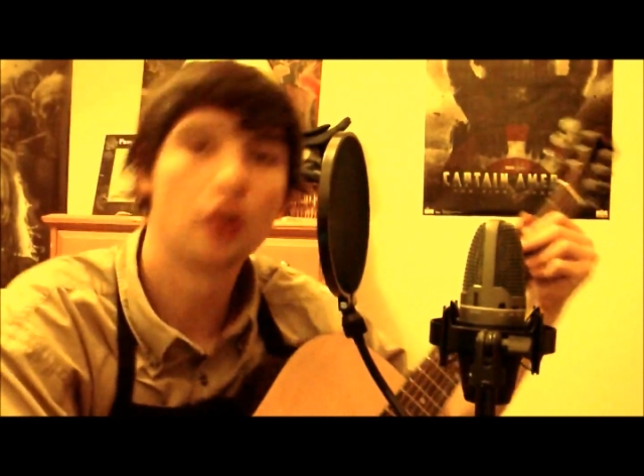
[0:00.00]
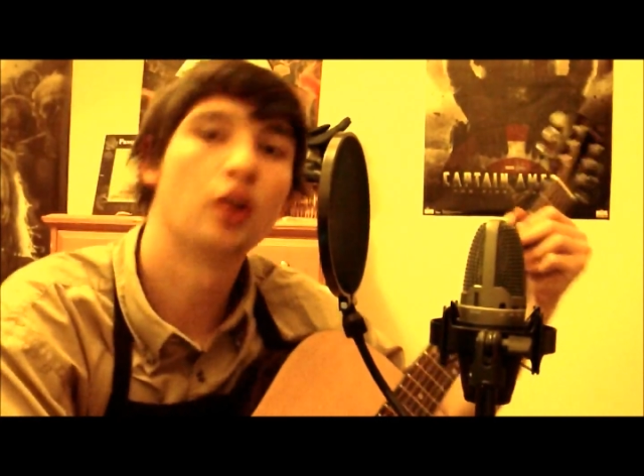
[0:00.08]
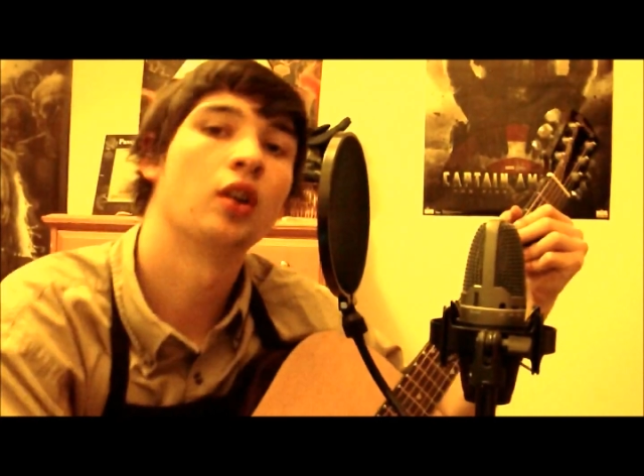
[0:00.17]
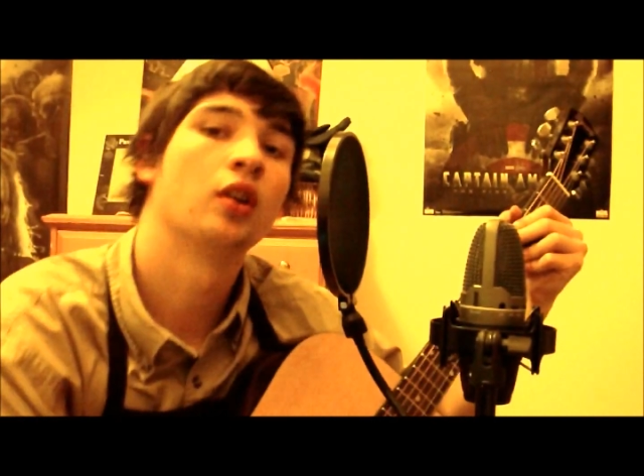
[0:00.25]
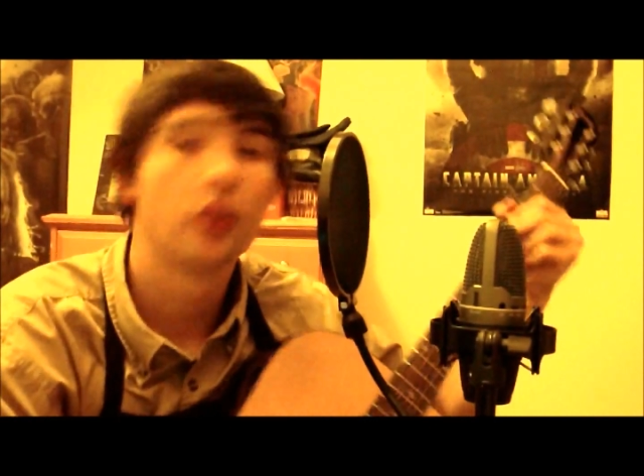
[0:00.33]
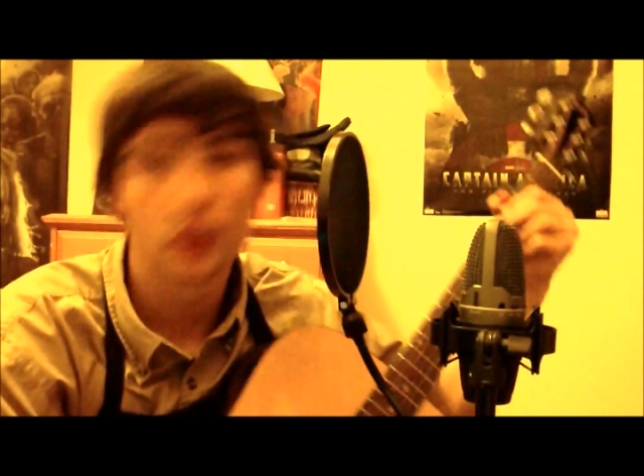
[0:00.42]

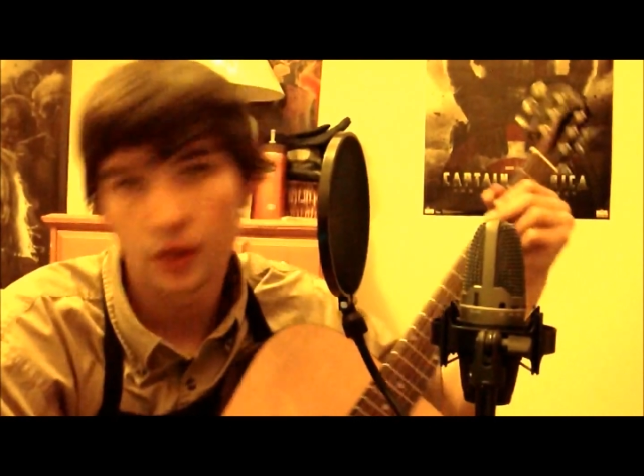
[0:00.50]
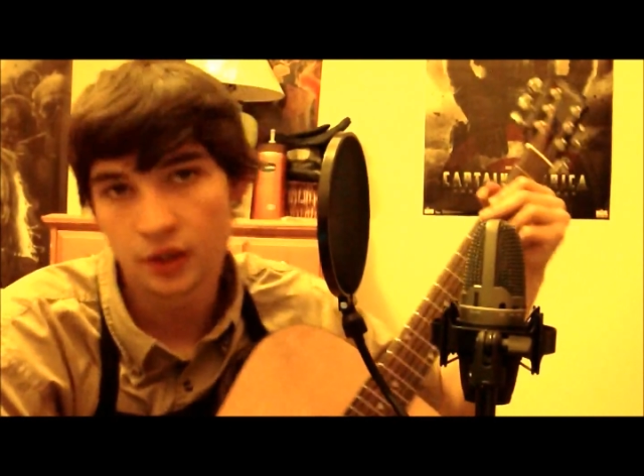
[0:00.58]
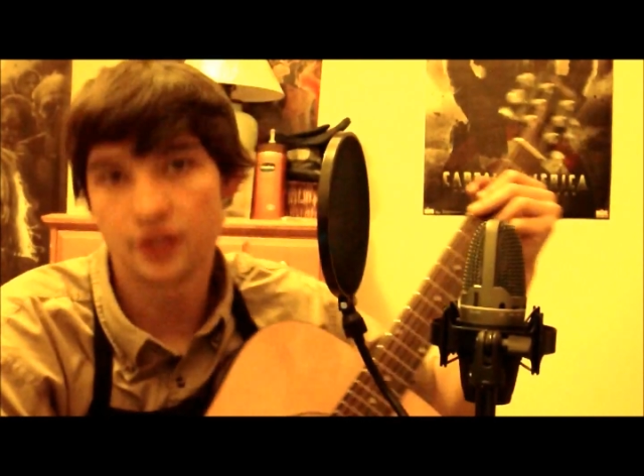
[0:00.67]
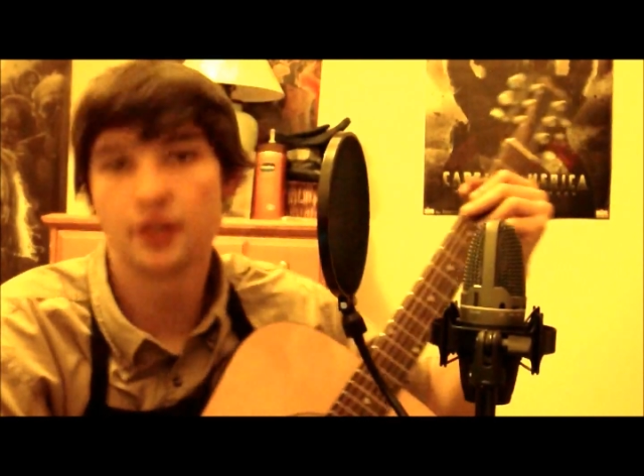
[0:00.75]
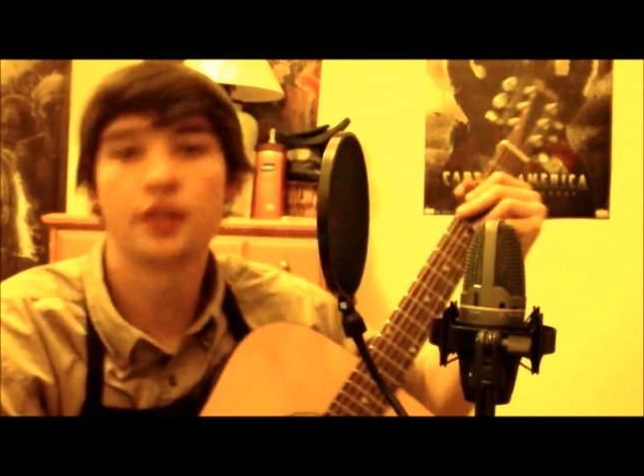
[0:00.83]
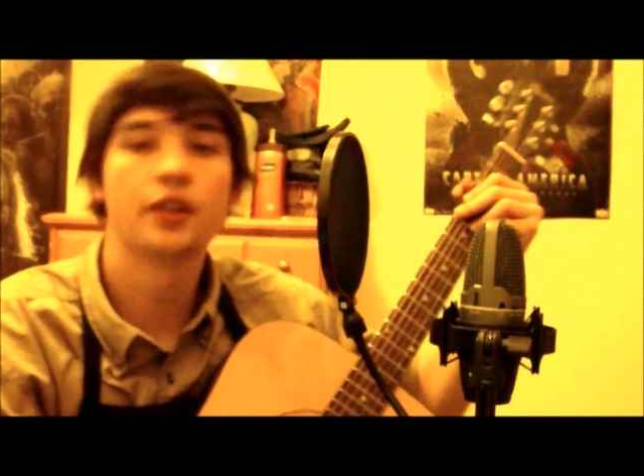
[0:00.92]
Uh,
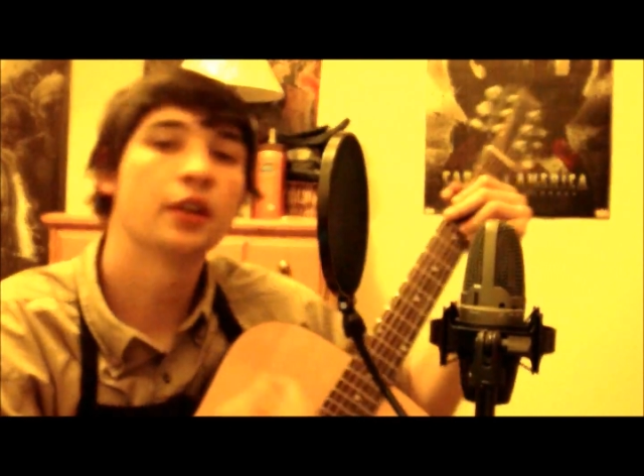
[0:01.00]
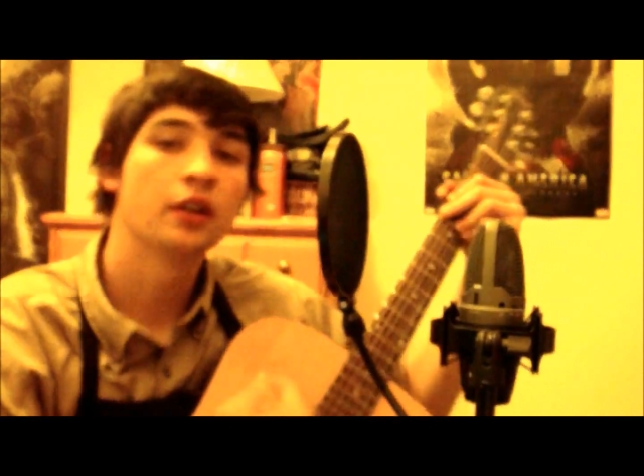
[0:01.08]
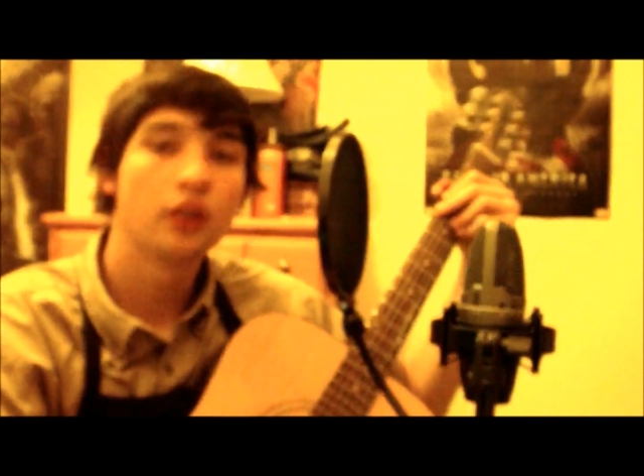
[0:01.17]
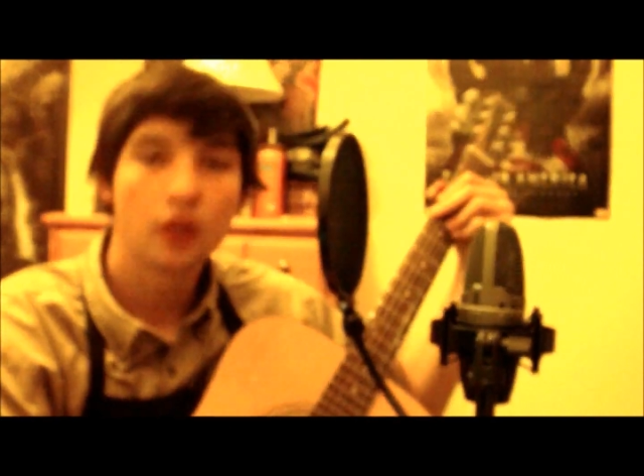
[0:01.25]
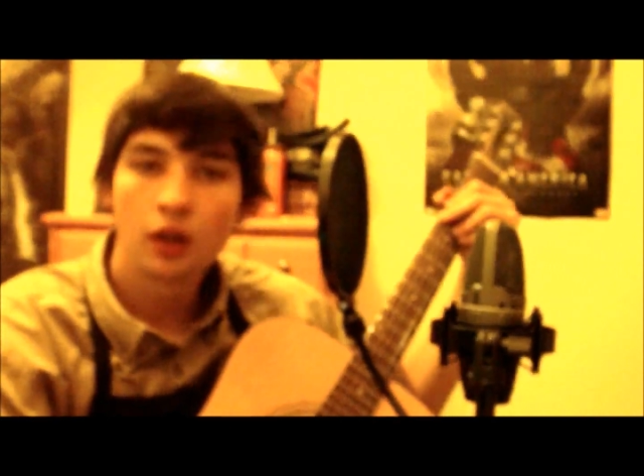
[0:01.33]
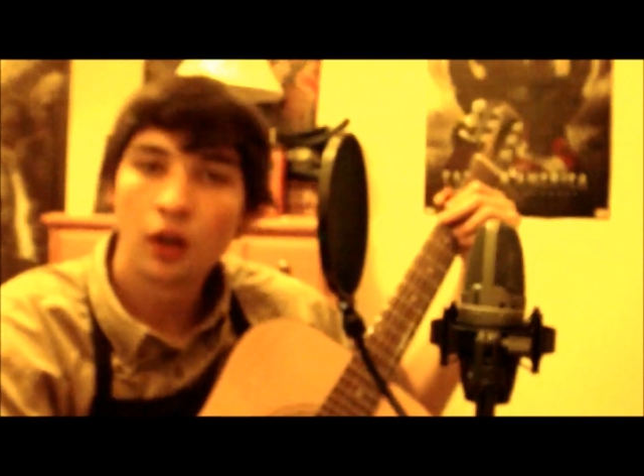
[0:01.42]
yeah.
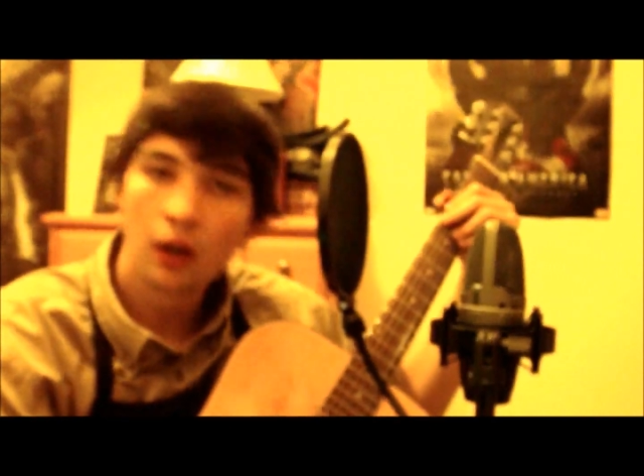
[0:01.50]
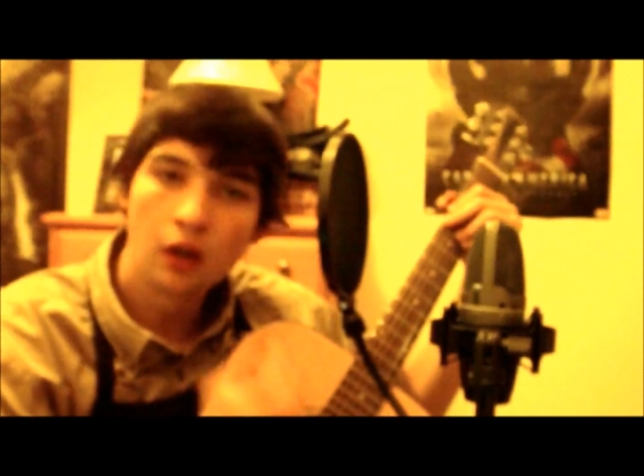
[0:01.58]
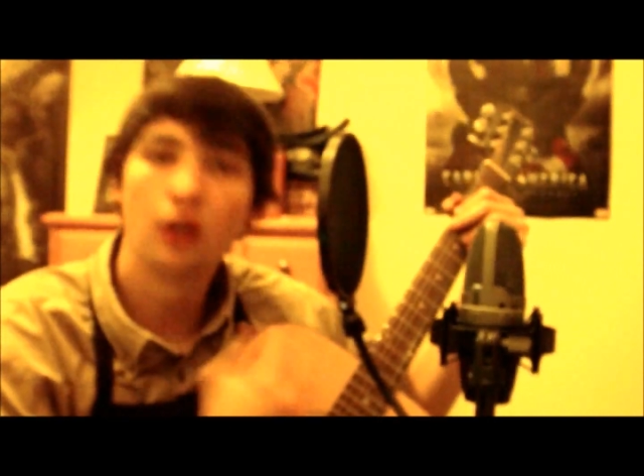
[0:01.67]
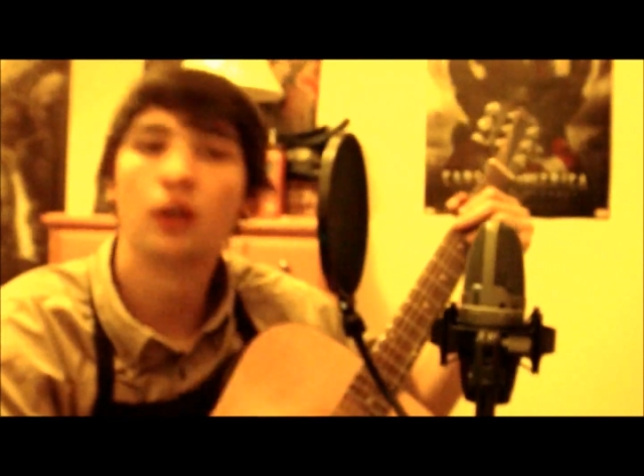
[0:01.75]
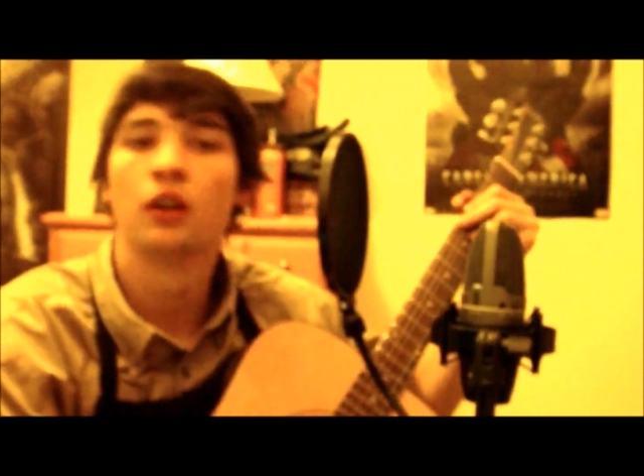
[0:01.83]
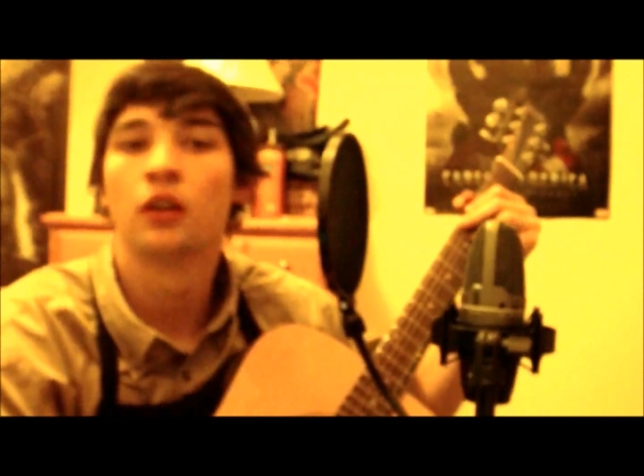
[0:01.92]

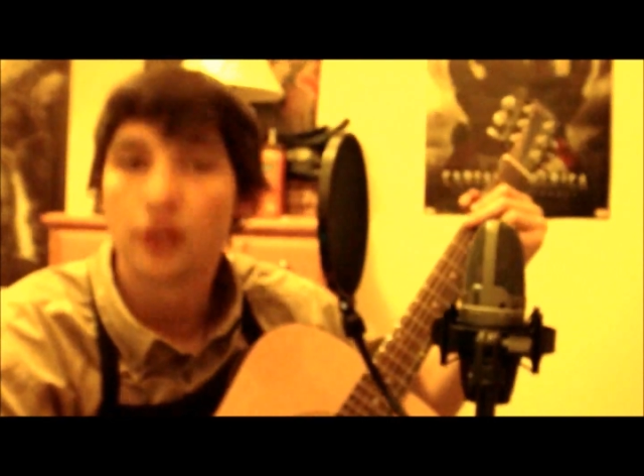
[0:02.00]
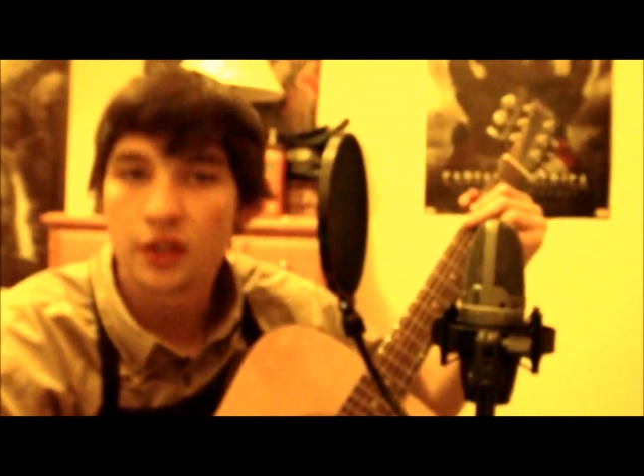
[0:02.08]
Uh,